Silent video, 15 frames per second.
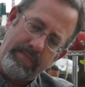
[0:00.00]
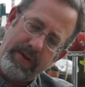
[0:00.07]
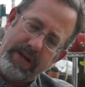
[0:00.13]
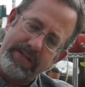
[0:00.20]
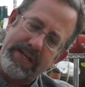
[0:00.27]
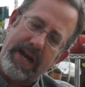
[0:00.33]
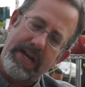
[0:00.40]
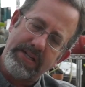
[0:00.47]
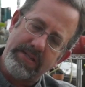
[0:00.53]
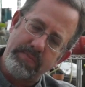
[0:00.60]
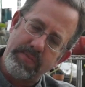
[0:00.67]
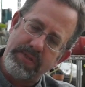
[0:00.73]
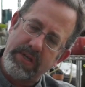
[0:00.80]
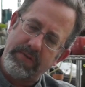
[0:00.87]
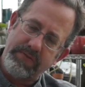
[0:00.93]
attach
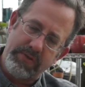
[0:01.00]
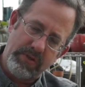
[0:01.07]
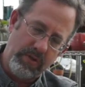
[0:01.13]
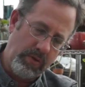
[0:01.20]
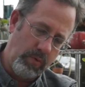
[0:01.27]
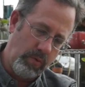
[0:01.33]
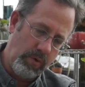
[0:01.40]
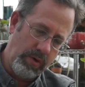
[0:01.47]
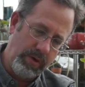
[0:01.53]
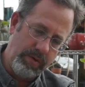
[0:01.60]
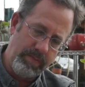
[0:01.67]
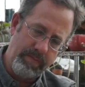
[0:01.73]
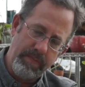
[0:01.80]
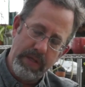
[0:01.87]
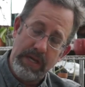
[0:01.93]
themselves to the wood.
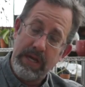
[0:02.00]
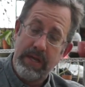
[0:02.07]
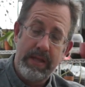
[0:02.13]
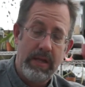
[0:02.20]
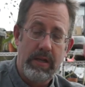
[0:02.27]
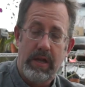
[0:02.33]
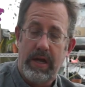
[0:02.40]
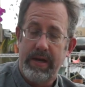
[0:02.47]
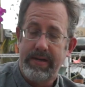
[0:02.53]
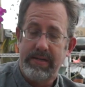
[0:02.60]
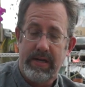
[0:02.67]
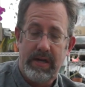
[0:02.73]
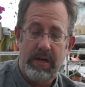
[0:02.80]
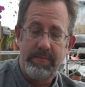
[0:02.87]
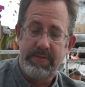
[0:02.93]
And a lot of
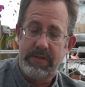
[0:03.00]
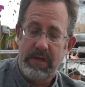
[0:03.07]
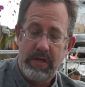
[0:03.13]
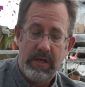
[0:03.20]
times